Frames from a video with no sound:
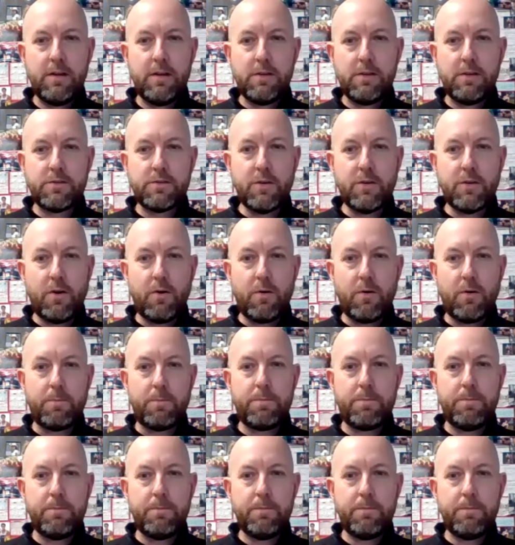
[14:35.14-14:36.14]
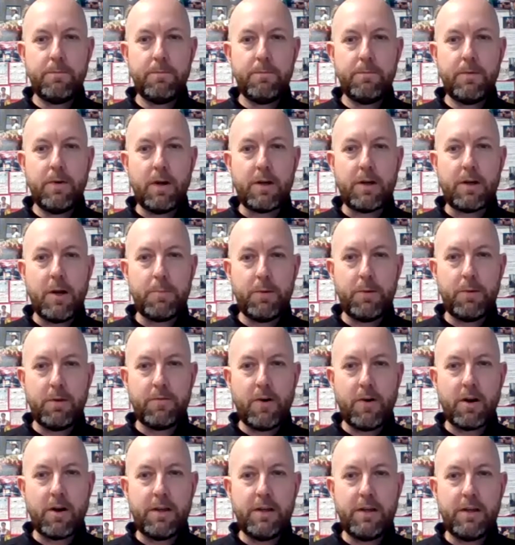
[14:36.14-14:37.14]
So a couple of
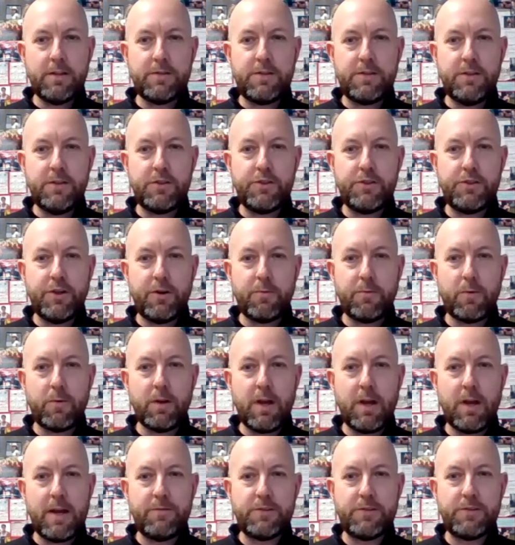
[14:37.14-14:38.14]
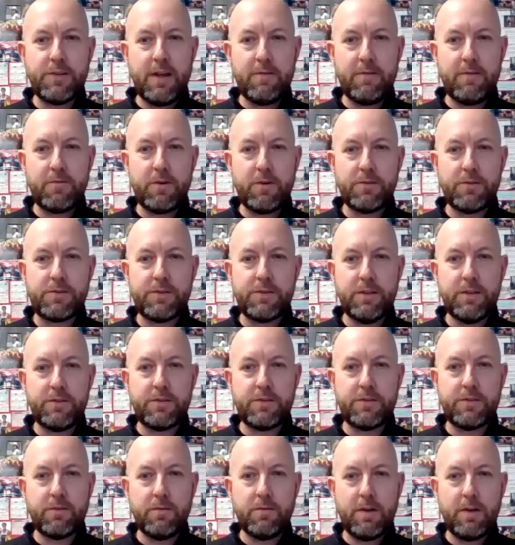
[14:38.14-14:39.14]
our kids this year were lifesavers, since
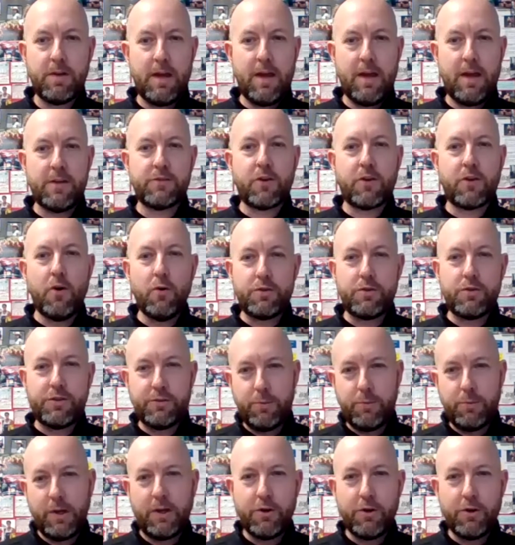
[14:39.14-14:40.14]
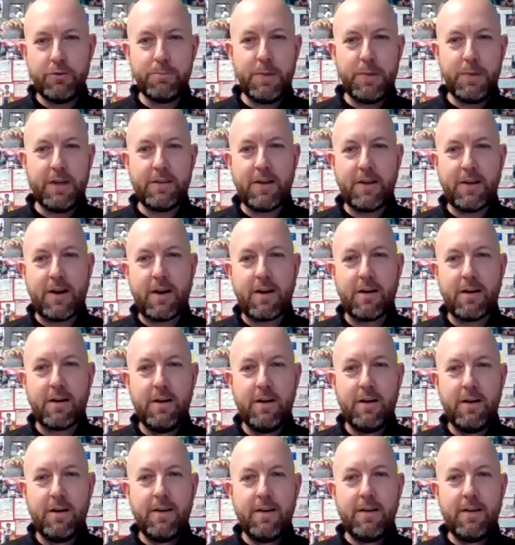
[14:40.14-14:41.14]
as coaches we couldn't be there
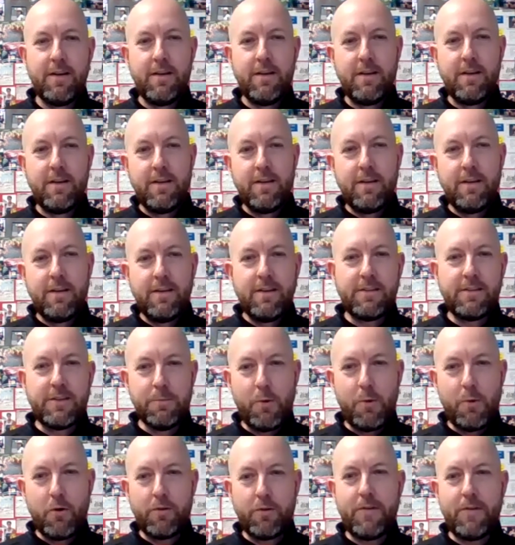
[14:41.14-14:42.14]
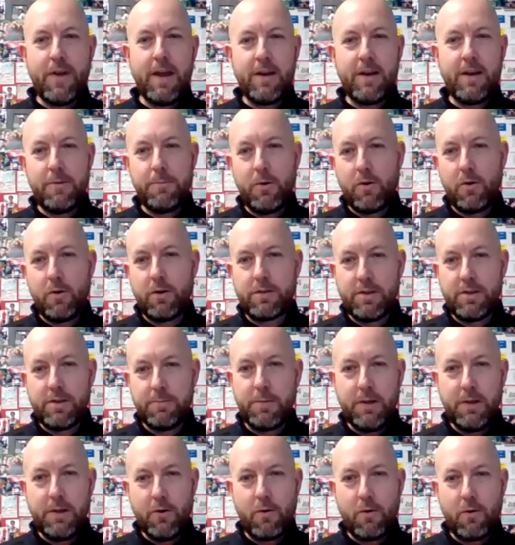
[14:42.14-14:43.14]
to motivate them or to
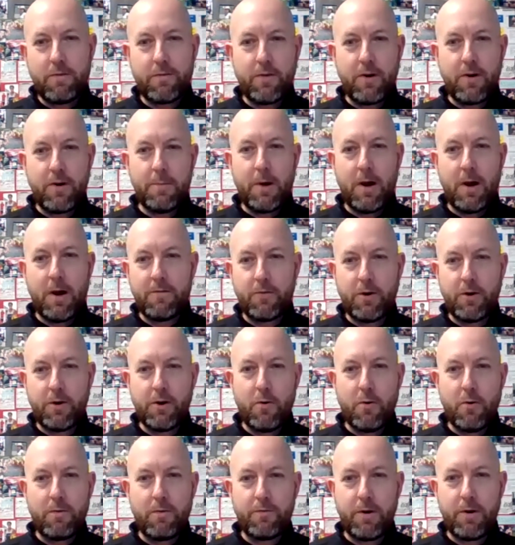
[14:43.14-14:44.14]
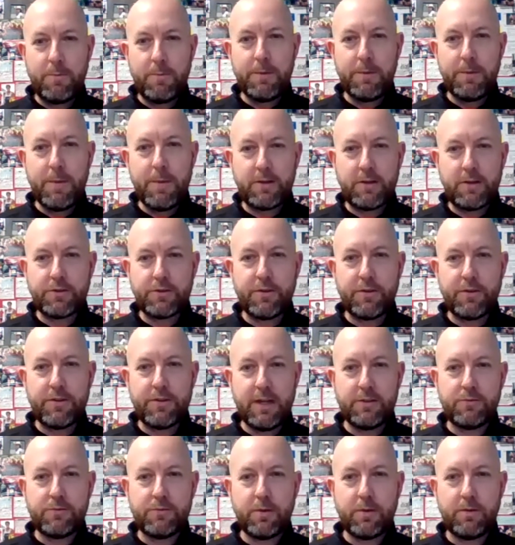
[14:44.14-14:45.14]
be over them, hovering over them to make sure
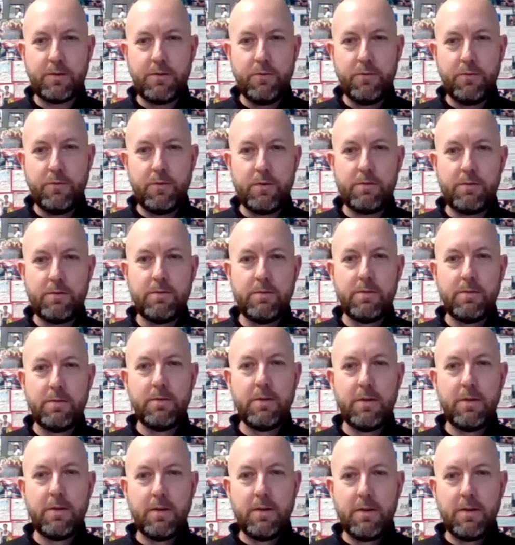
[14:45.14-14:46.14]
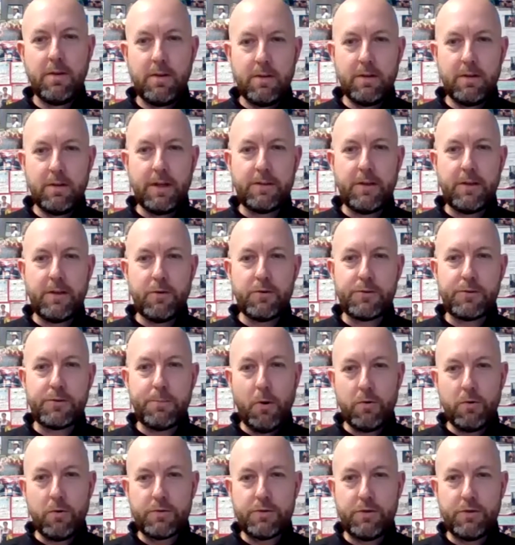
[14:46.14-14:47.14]
things were doing like they were
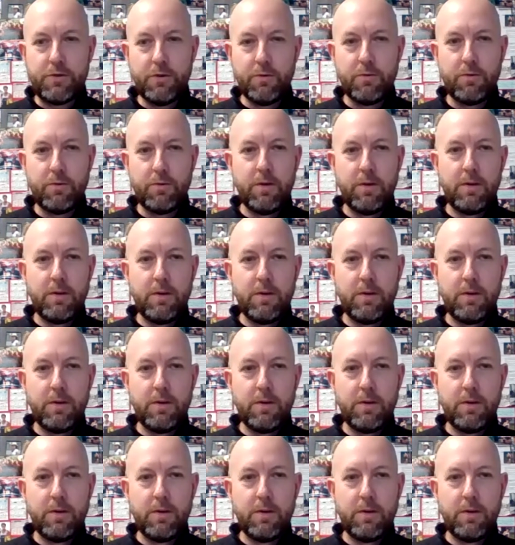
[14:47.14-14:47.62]
supposed to.